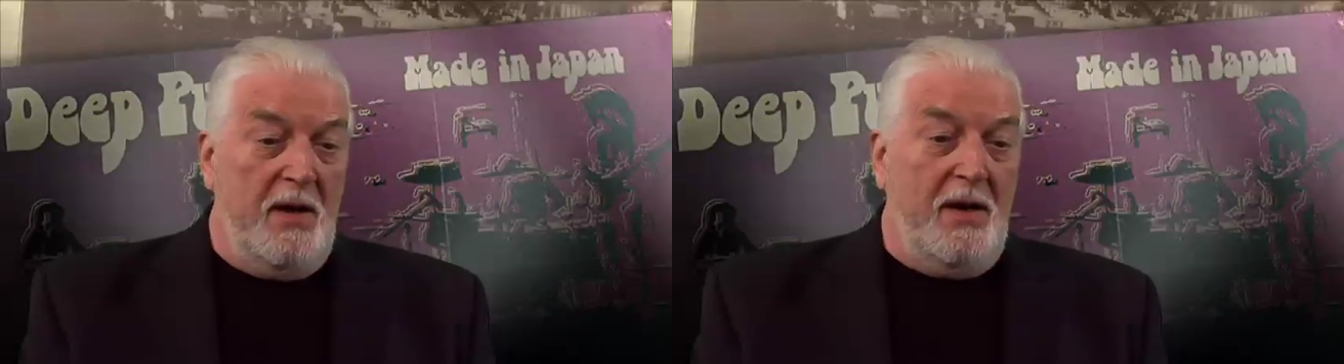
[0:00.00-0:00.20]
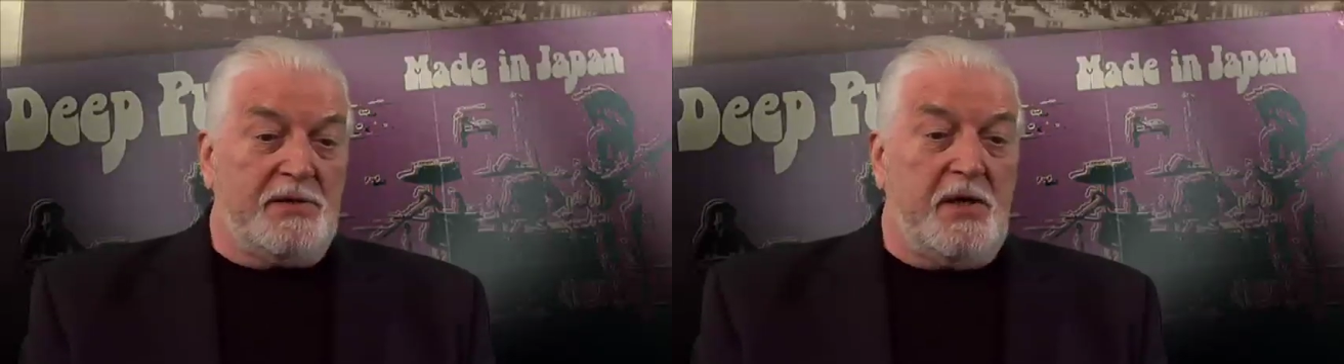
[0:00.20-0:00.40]

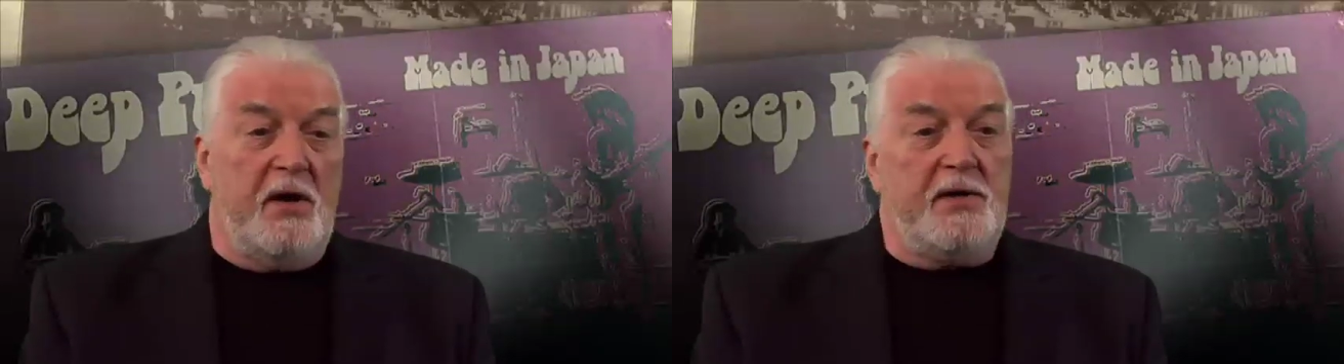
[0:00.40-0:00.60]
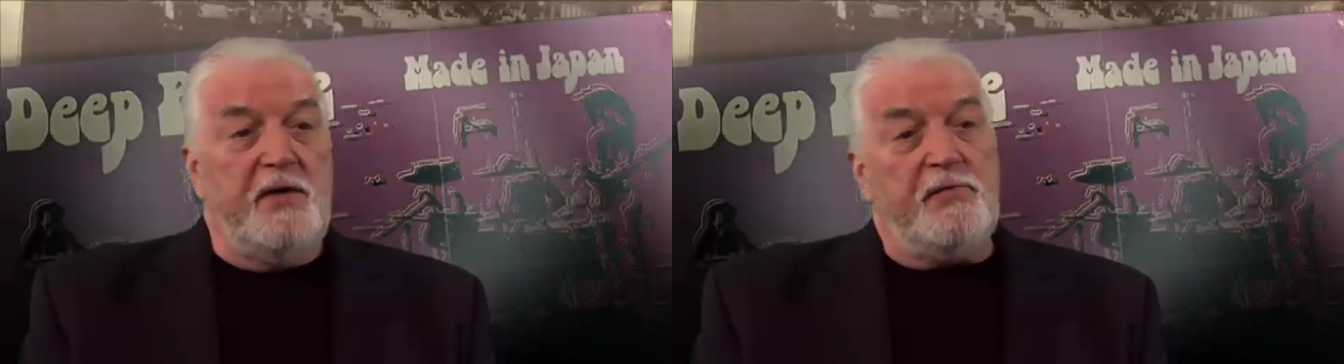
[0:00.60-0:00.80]
as an
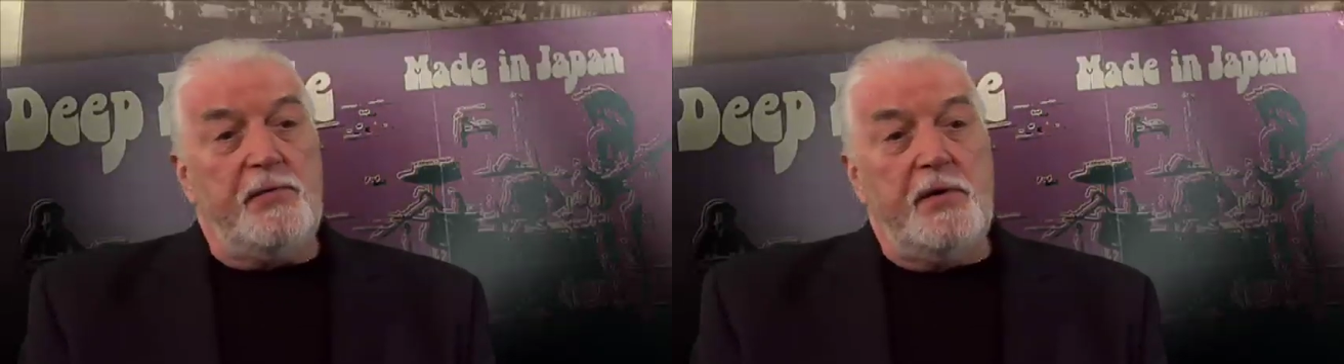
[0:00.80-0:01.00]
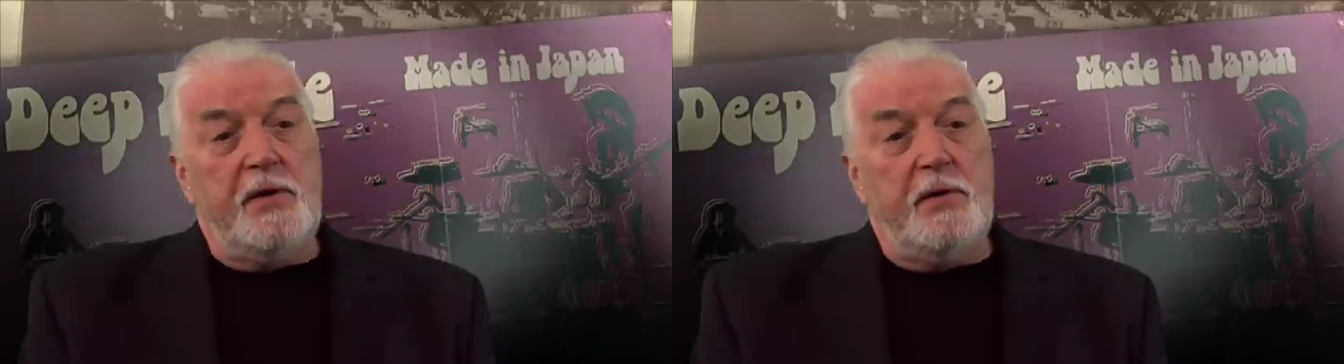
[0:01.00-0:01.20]
idea
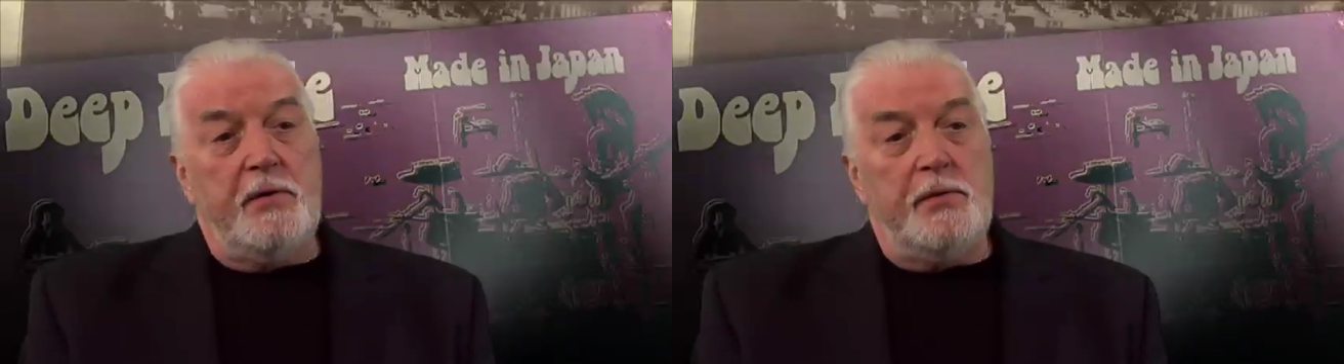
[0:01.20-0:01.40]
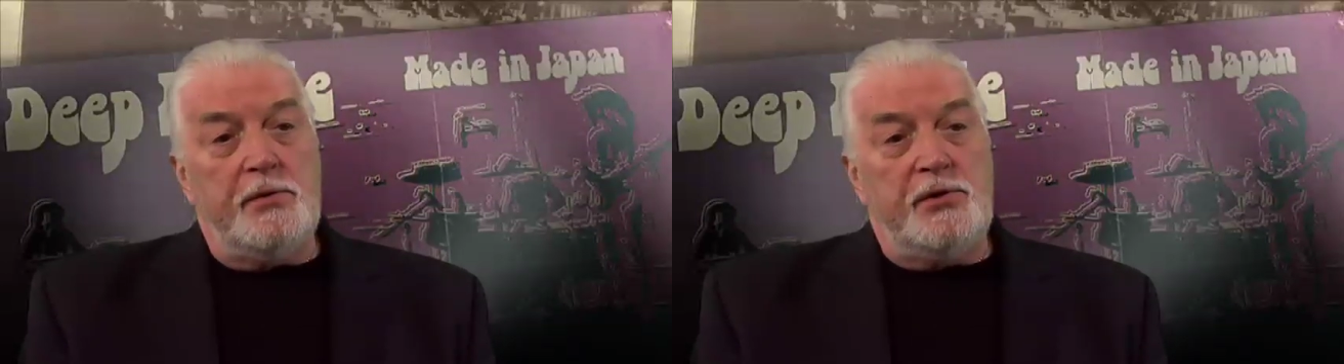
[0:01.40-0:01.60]
from the
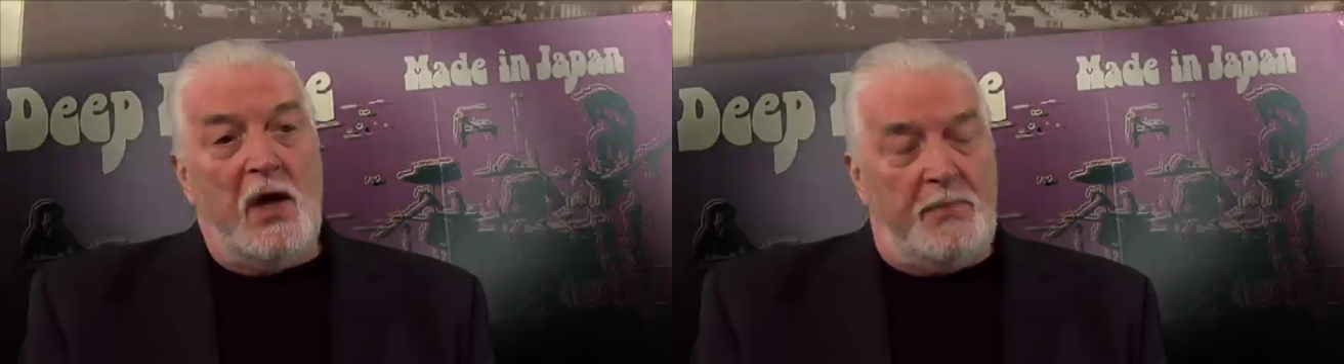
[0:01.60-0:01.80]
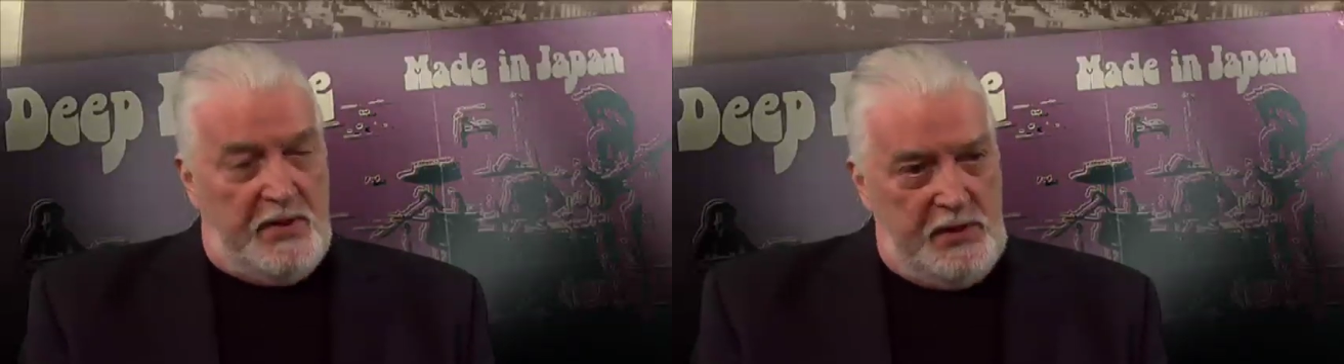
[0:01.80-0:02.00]

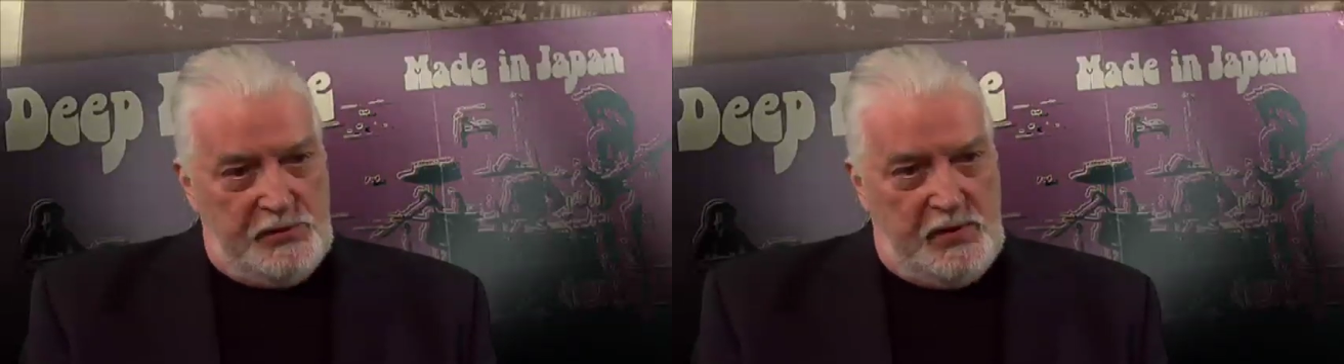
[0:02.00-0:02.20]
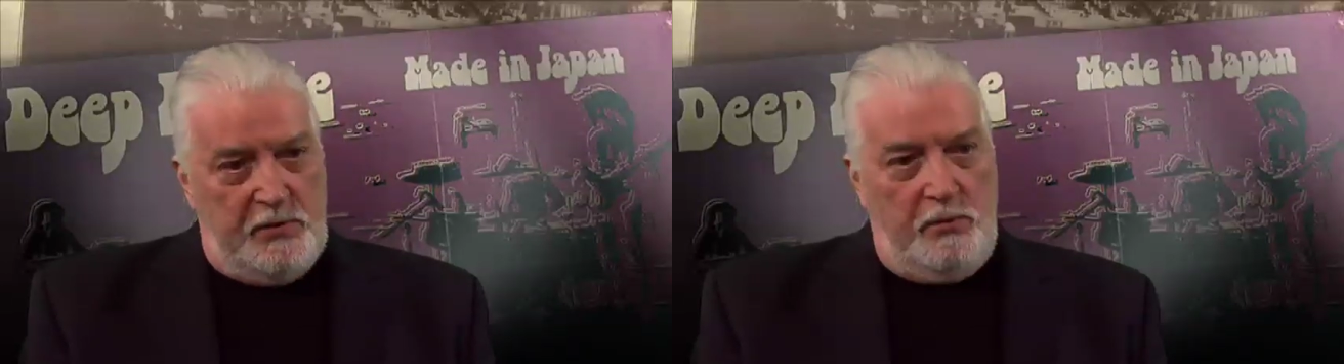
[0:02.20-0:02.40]

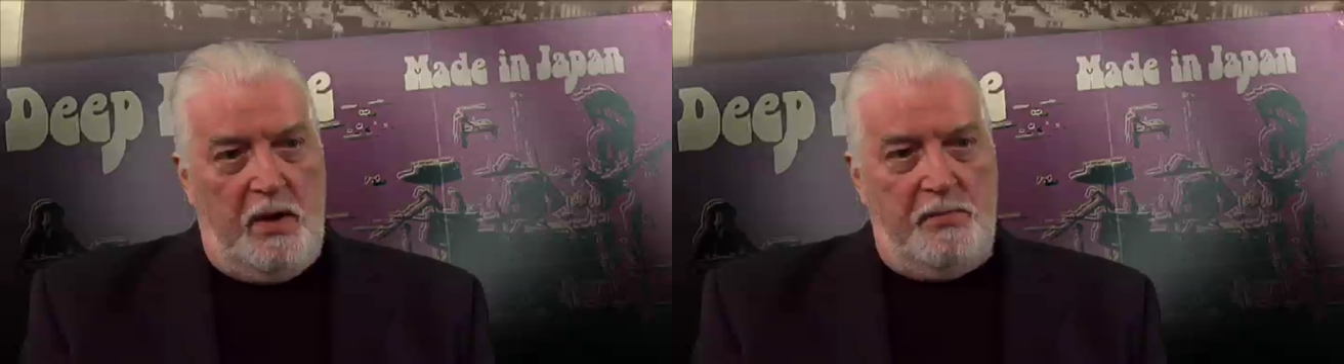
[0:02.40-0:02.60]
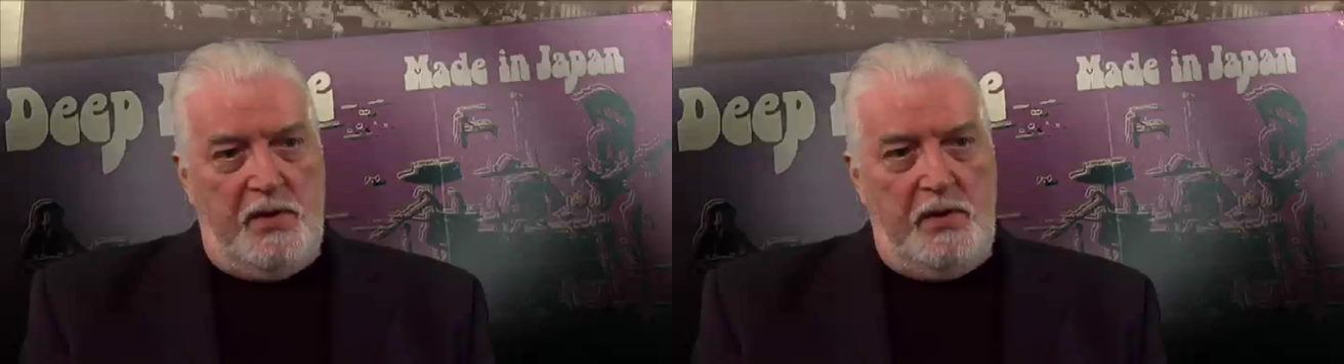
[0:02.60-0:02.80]
Japanese record
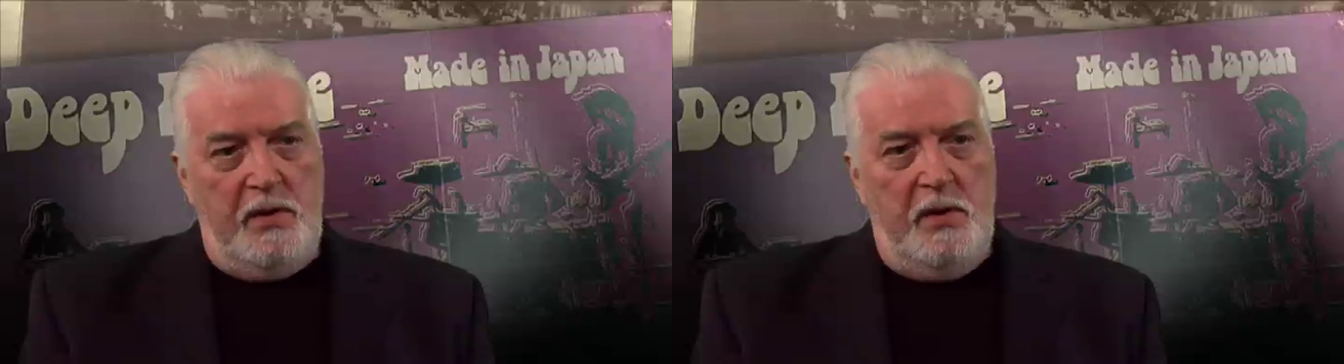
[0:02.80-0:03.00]
company.